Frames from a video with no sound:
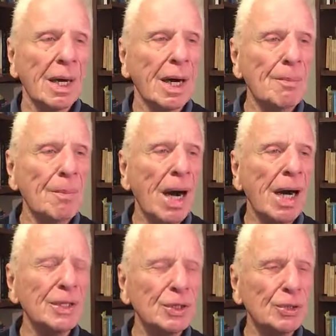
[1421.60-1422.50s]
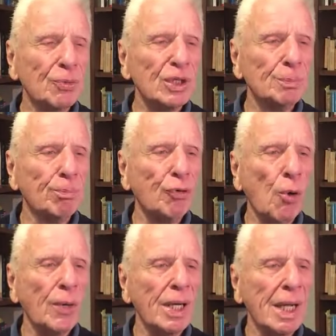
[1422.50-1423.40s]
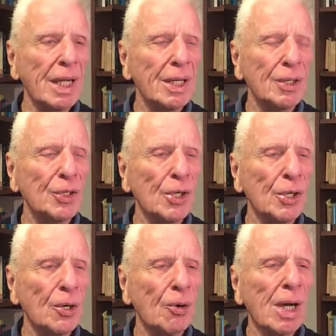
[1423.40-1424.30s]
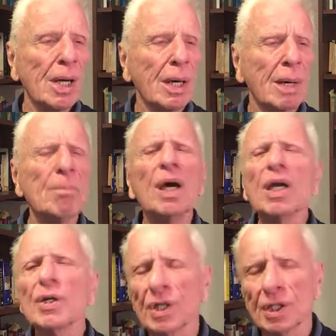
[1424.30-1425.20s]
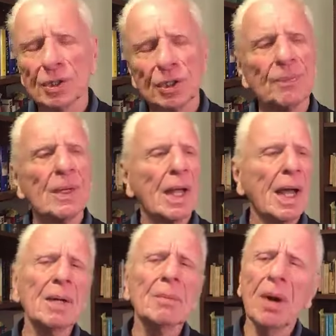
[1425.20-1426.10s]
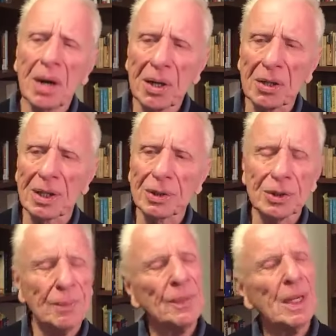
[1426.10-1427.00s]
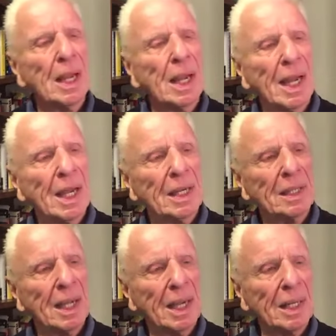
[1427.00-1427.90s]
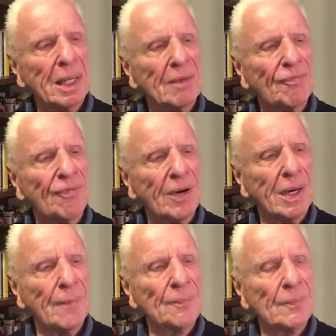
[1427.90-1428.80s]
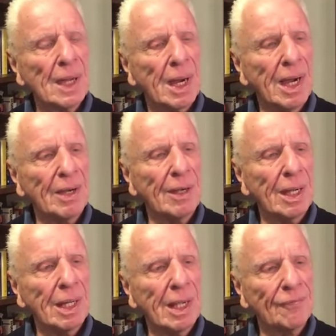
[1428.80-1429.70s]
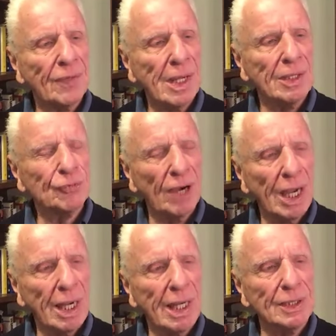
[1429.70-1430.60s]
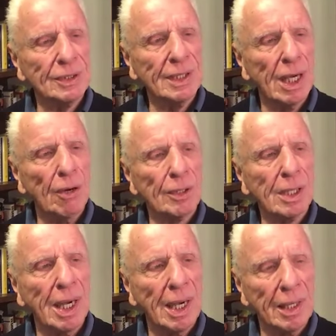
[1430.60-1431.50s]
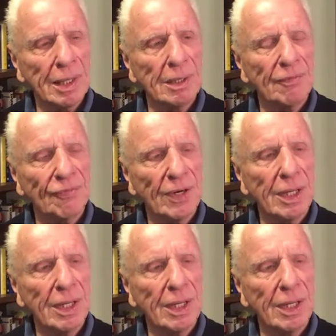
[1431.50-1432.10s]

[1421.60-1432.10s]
Hamas was broken into militants and moderates, and that if the Israelis dealt kind of